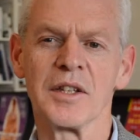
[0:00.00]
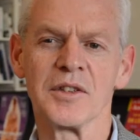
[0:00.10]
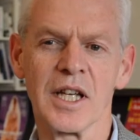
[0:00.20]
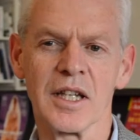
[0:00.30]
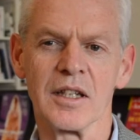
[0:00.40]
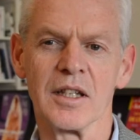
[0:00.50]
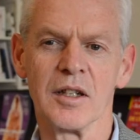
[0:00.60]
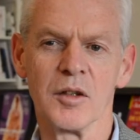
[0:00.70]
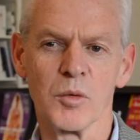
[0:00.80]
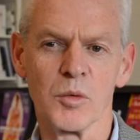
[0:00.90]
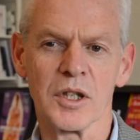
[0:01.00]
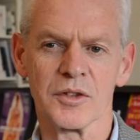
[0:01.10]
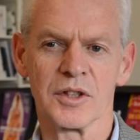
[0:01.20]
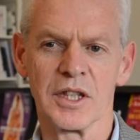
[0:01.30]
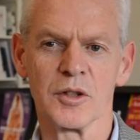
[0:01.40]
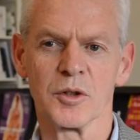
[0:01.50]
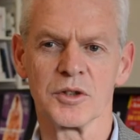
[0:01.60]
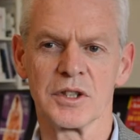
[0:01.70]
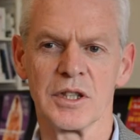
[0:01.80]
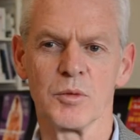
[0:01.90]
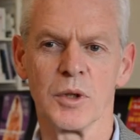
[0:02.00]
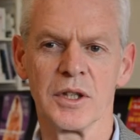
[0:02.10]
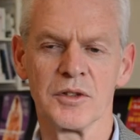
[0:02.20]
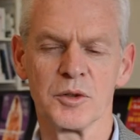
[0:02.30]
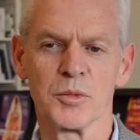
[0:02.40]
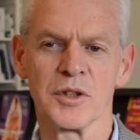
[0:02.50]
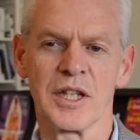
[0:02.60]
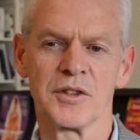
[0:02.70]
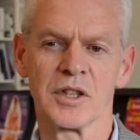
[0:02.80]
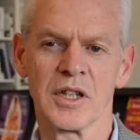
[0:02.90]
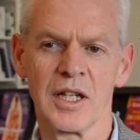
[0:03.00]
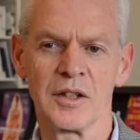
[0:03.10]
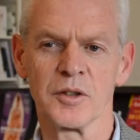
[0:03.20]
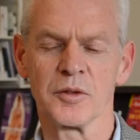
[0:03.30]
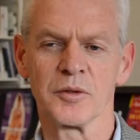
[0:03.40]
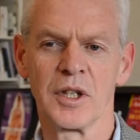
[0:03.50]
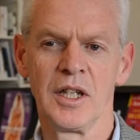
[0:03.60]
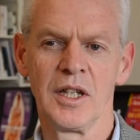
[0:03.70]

exactly what he or she wants, but has a kind of